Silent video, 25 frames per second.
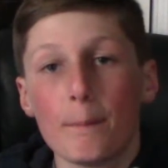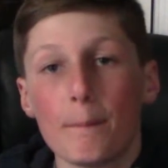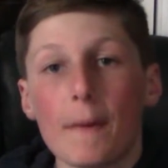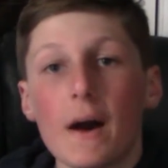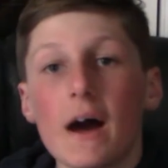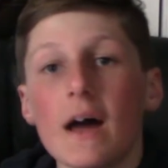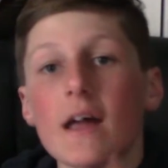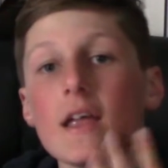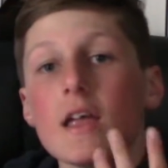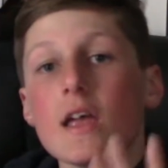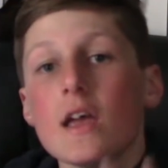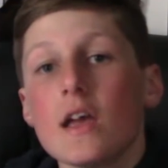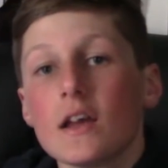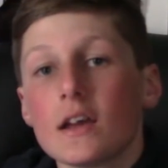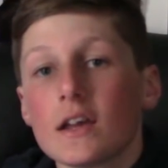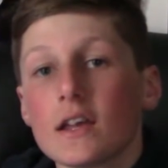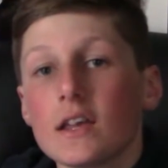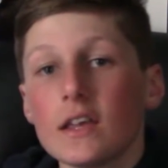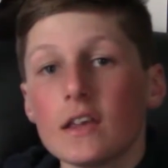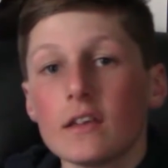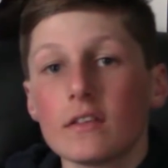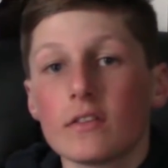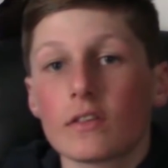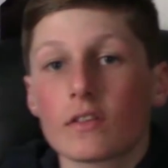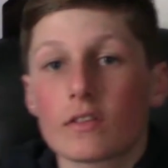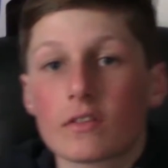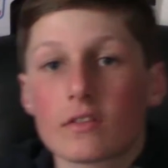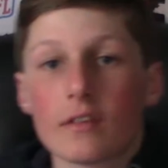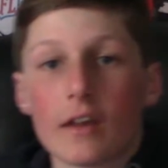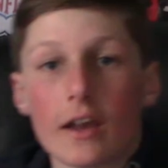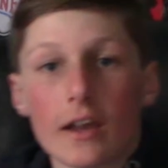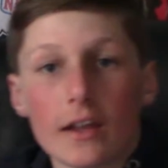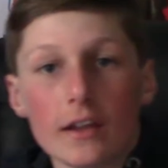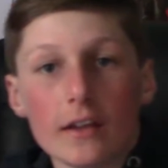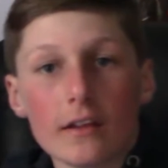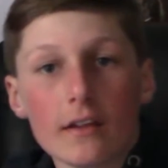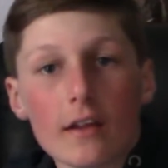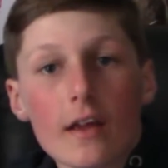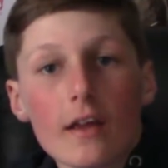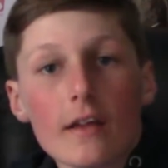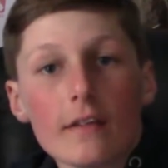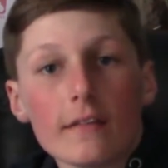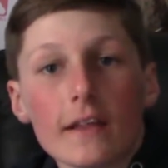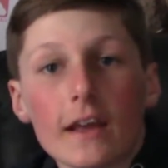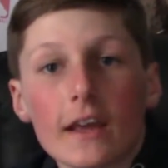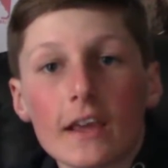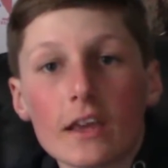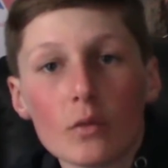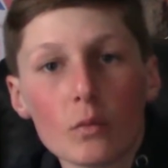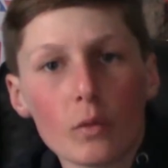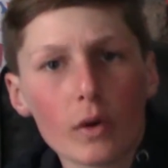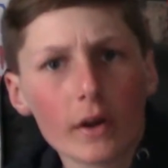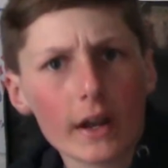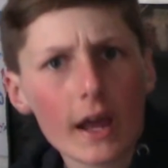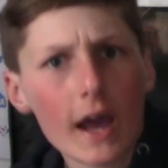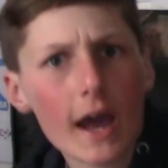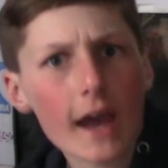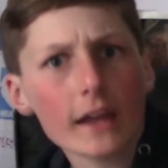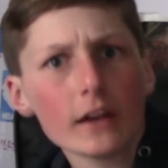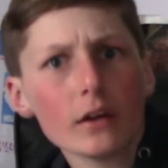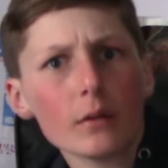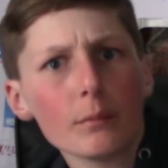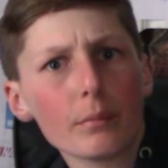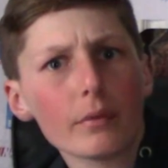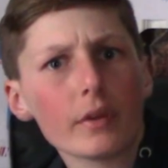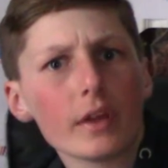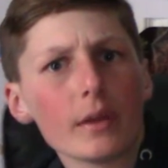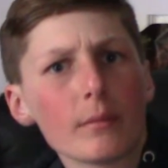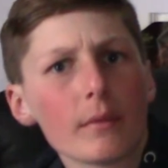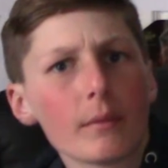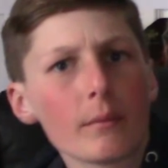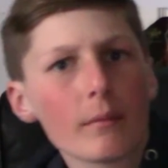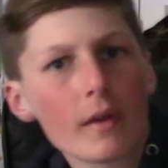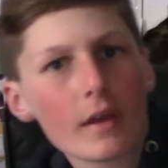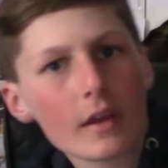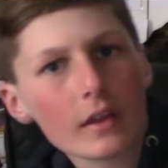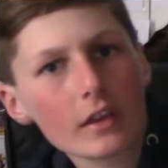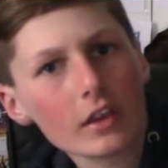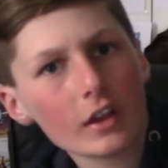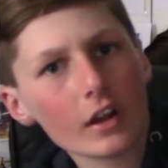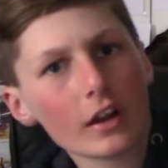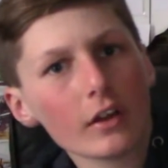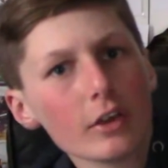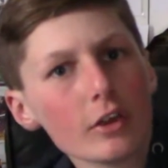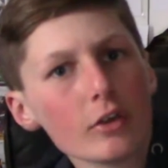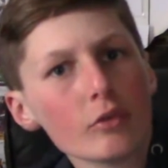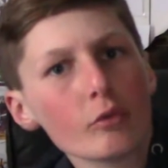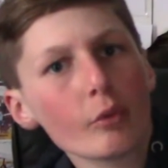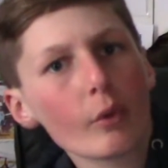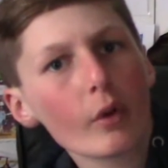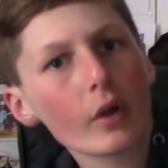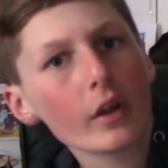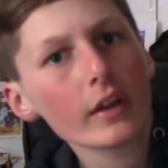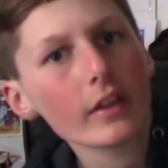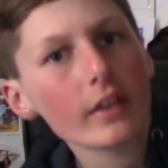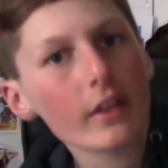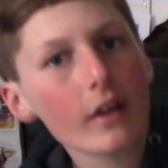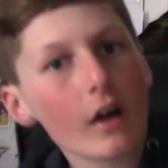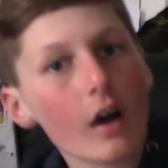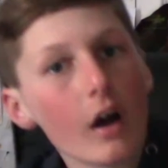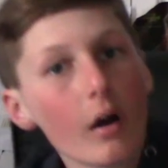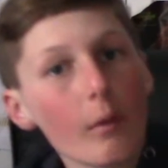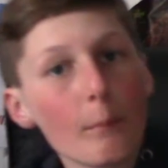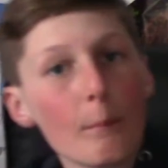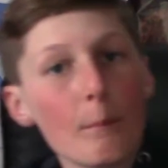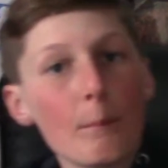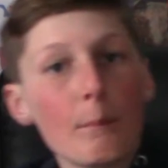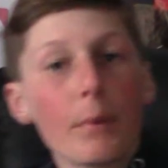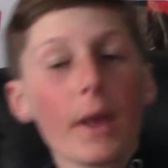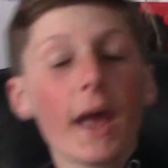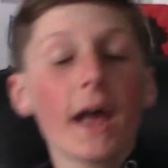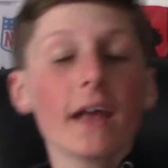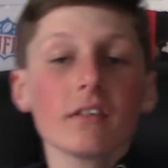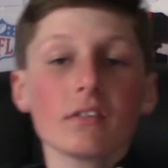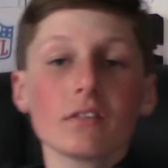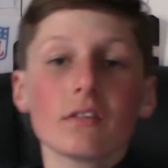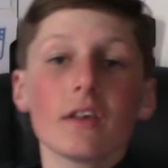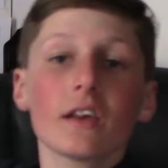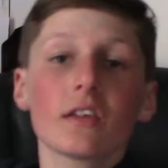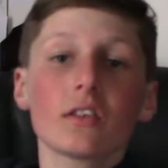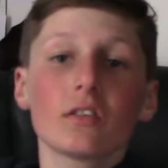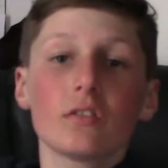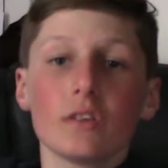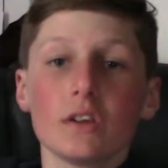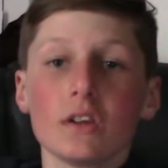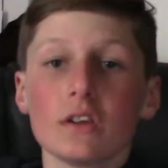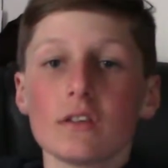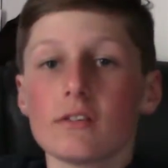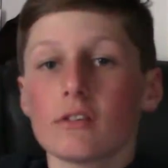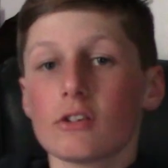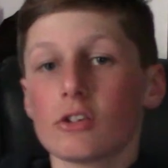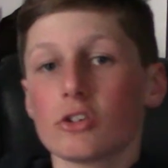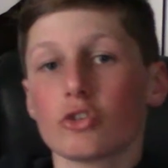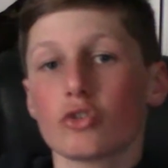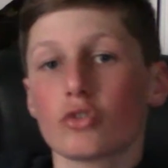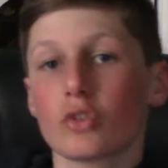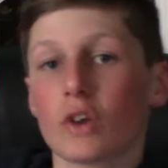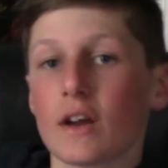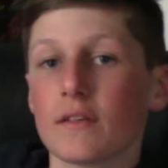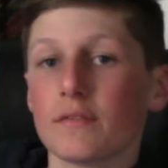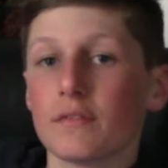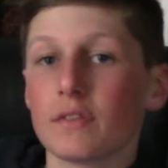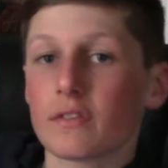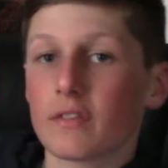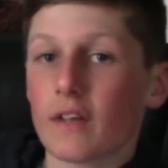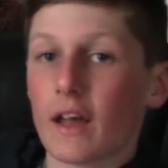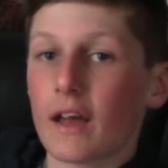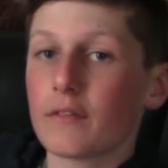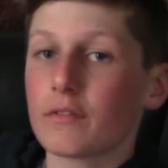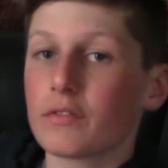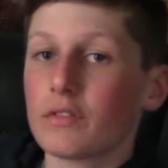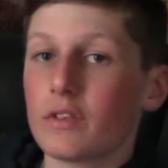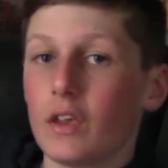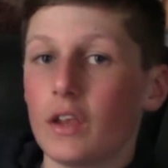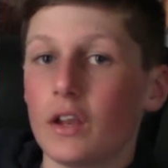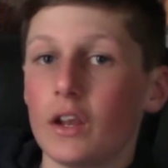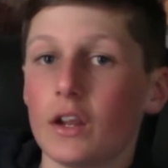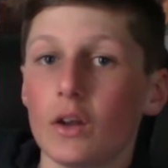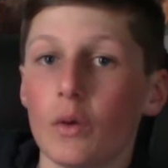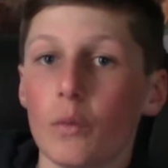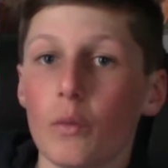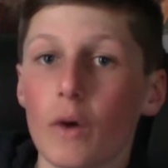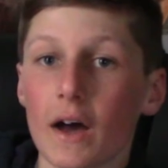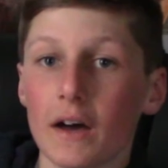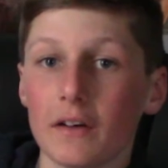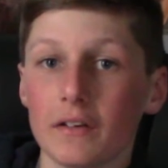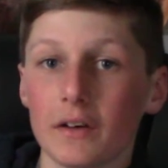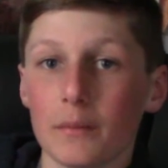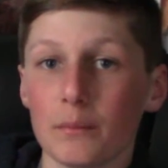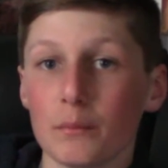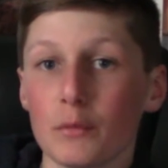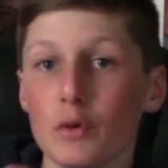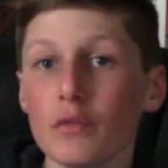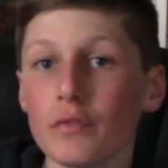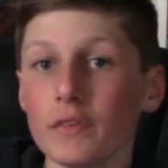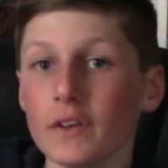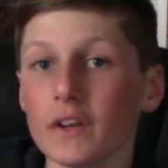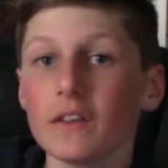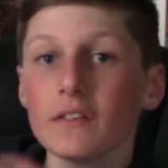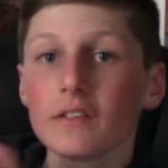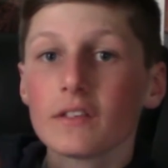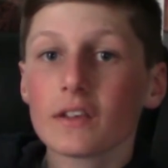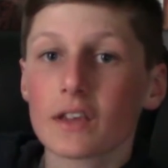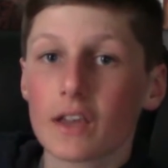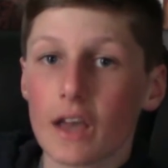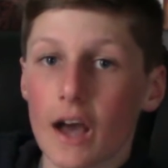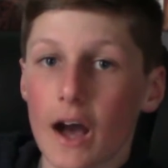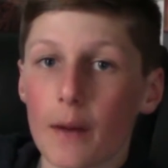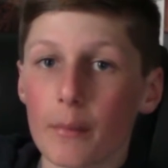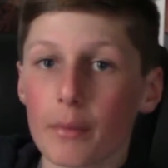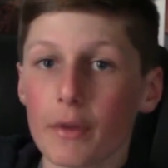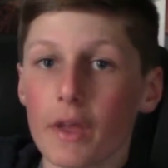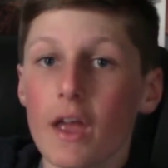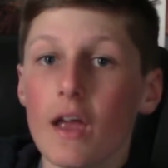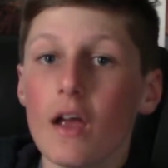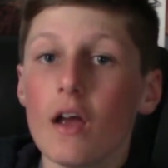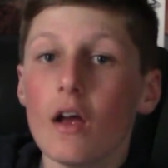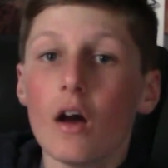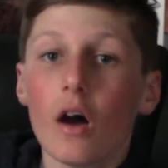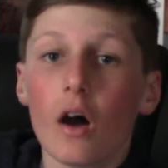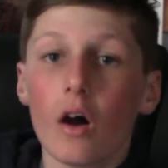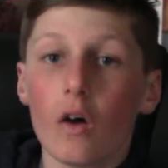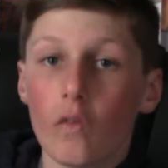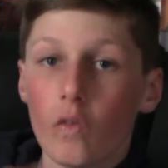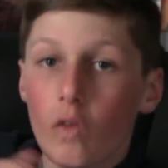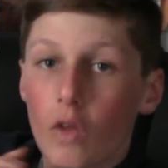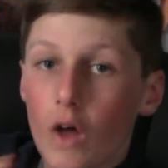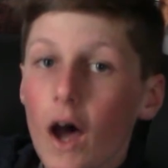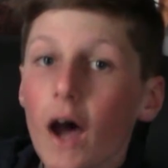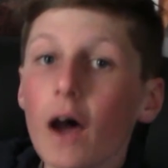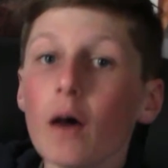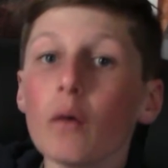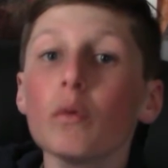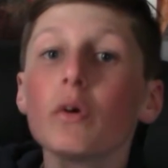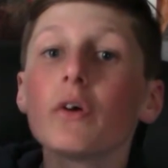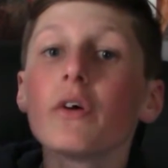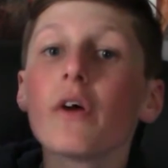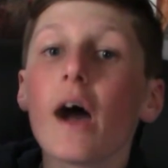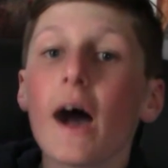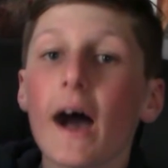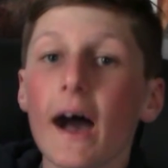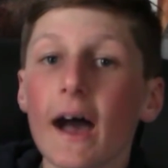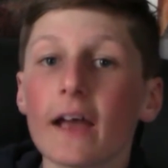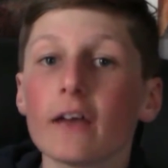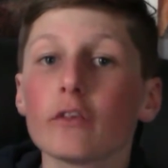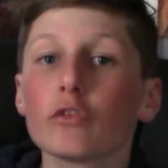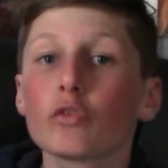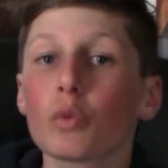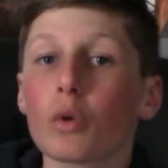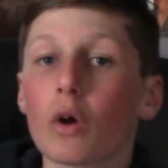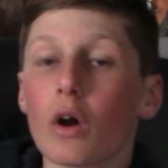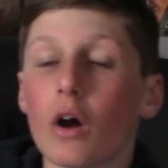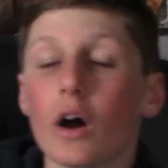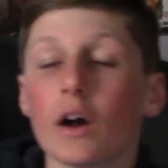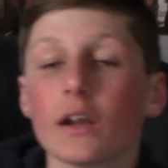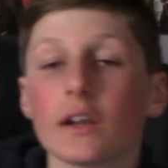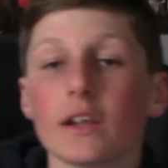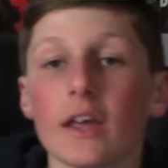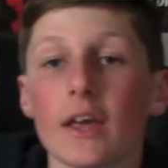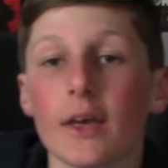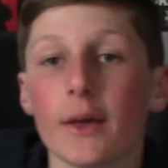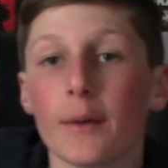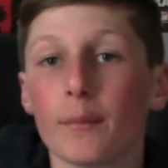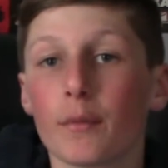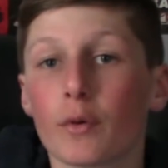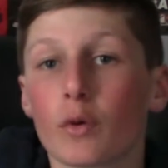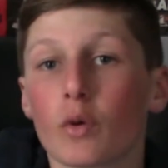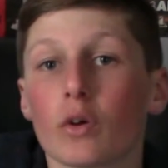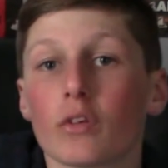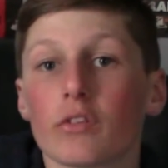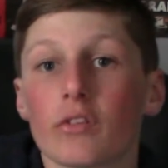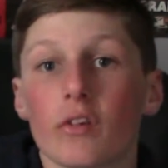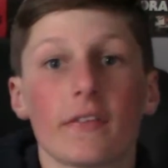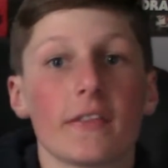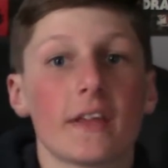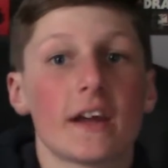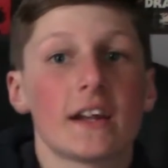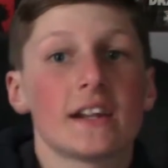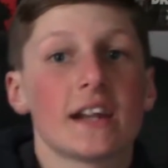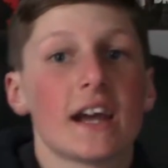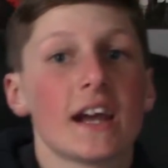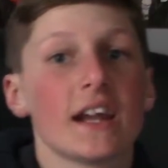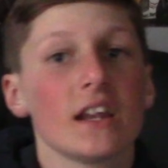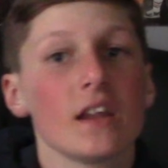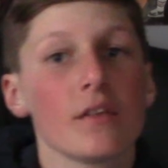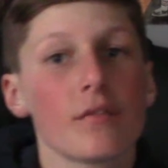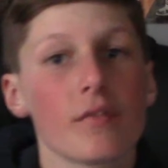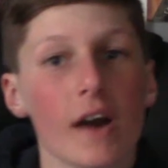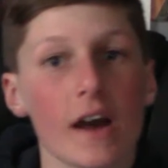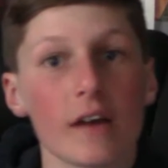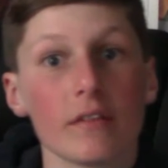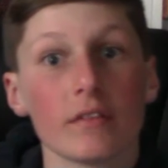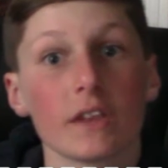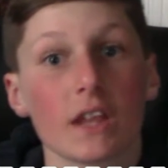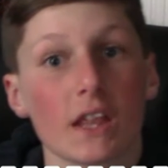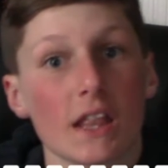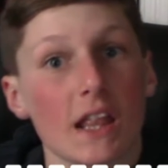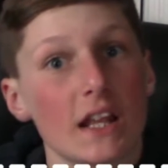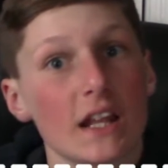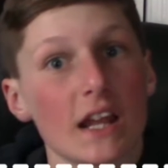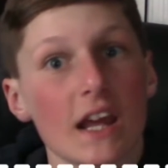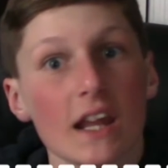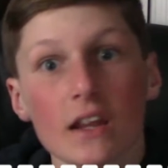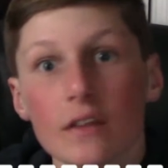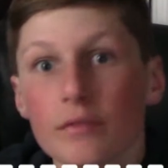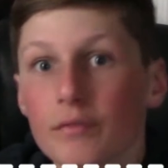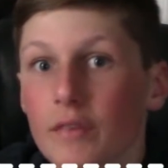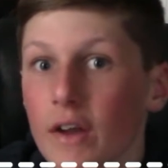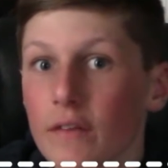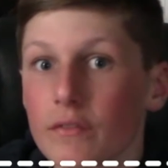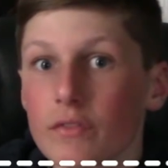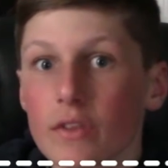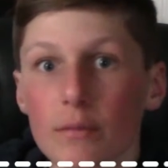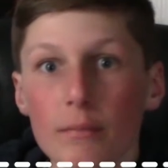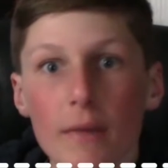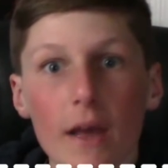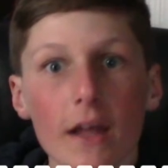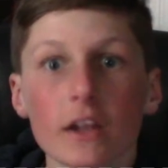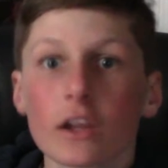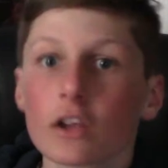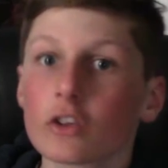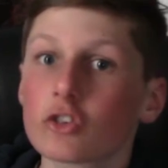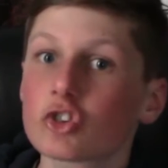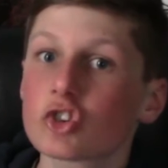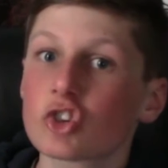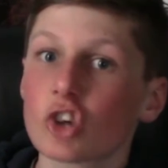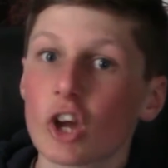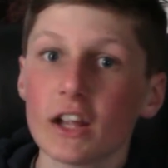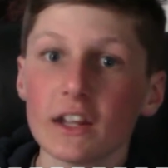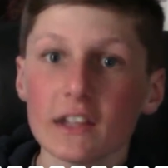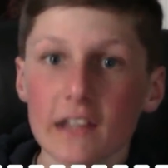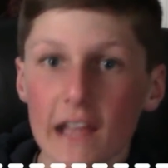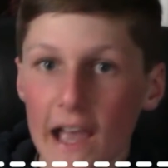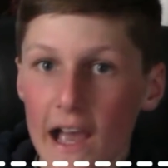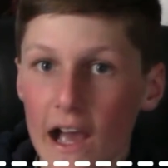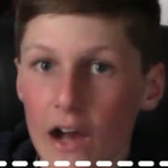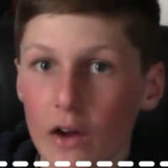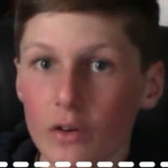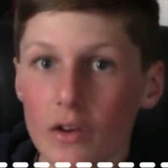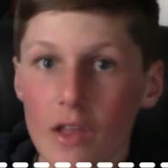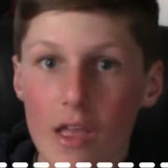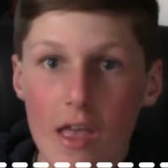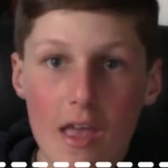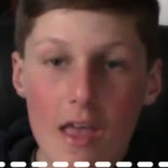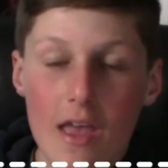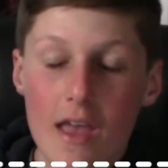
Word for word: but he is excited that he won. I don't blame him. You know, he's one of the best Xfinity Series drivers I've seen in a while, and moving into Cup, a lot of eyes were on him, of course, on that 95, and then that 95 team had to shut down,